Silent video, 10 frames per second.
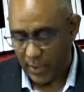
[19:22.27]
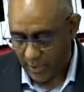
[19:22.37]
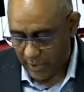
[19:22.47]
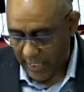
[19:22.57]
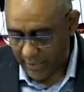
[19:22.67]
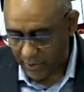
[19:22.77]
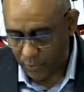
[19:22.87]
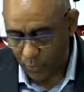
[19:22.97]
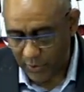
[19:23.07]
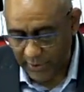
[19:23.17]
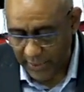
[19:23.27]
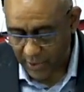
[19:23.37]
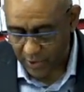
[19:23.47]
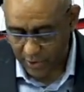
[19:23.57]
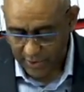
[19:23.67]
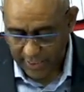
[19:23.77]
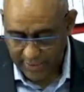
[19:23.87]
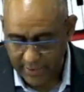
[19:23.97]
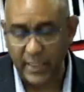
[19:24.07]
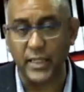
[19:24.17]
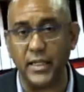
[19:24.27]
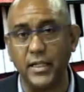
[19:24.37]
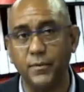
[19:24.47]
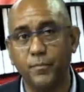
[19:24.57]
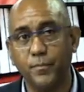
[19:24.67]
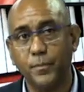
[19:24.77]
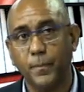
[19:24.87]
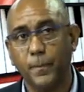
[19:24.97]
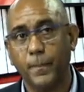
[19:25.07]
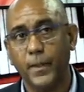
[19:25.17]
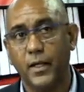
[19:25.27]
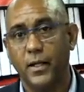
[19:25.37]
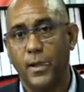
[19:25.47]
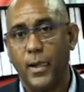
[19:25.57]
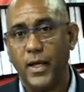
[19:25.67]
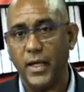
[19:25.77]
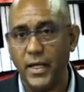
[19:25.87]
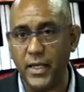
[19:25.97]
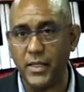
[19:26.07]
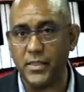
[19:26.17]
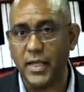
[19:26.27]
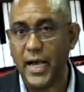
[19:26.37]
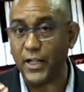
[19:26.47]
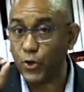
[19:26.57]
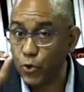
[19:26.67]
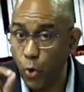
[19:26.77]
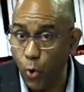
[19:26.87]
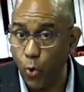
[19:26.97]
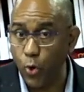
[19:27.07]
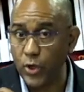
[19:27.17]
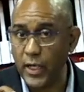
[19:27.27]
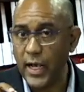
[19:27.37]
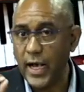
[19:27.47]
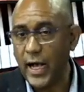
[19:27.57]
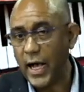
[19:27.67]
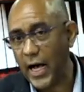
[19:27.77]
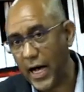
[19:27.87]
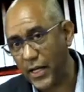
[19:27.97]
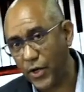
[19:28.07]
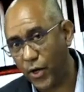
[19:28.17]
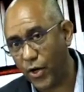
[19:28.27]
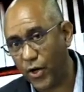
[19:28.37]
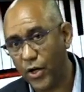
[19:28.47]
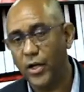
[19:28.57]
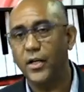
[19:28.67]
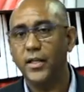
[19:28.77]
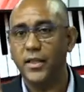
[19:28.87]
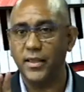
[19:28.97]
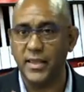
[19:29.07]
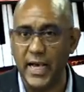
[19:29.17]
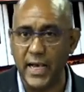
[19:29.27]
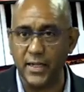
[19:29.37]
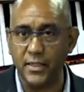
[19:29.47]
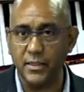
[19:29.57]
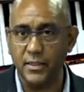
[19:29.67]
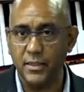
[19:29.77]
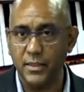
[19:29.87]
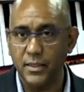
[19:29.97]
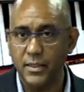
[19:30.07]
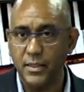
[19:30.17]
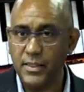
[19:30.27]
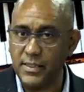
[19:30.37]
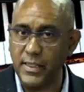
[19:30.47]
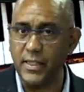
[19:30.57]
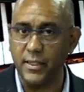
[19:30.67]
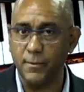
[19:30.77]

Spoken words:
That will tell us that D is a tone higher than C.